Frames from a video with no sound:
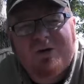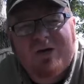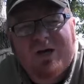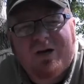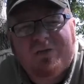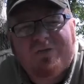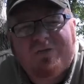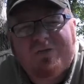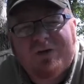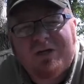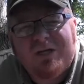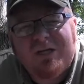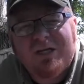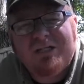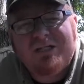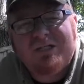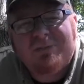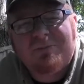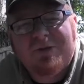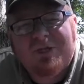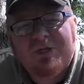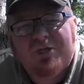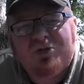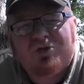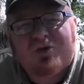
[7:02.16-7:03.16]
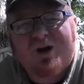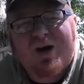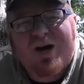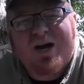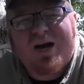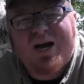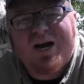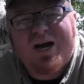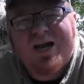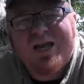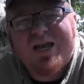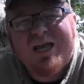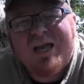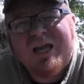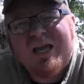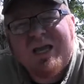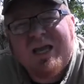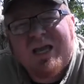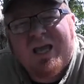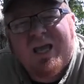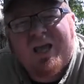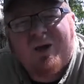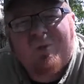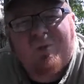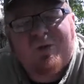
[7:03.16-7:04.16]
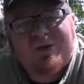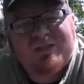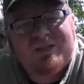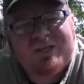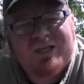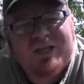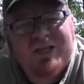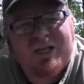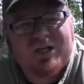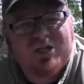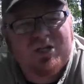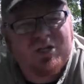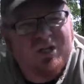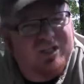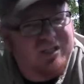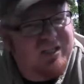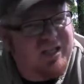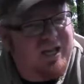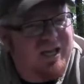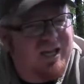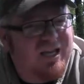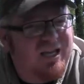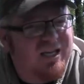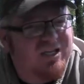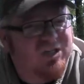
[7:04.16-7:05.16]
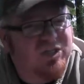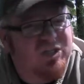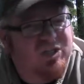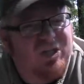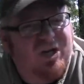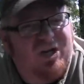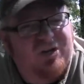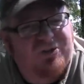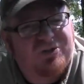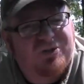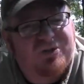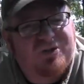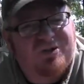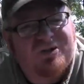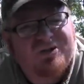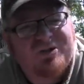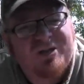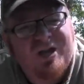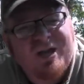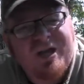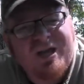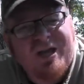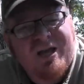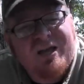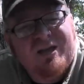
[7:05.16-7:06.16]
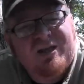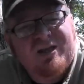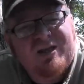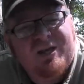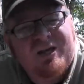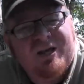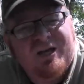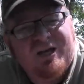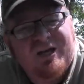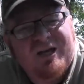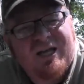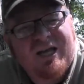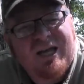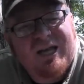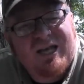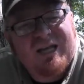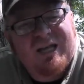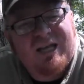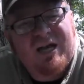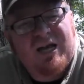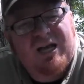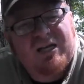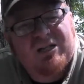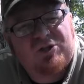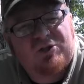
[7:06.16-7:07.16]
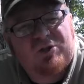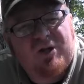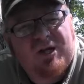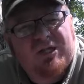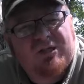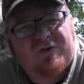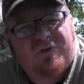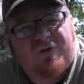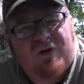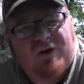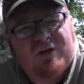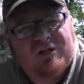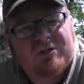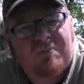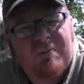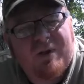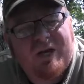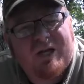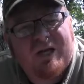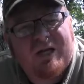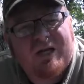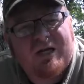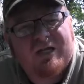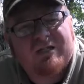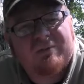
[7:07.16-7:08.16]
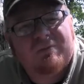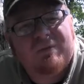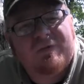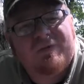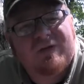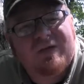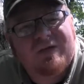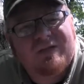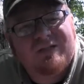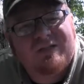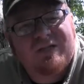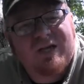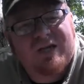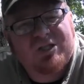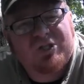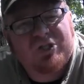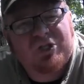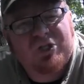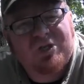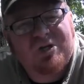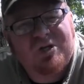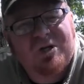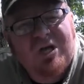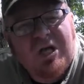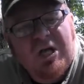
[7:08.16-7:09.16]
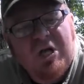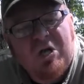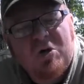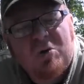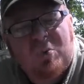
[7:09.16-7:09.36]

enough. It needs to be dry. And once again, just like in shelters, the heat loss transference mechanism of conduction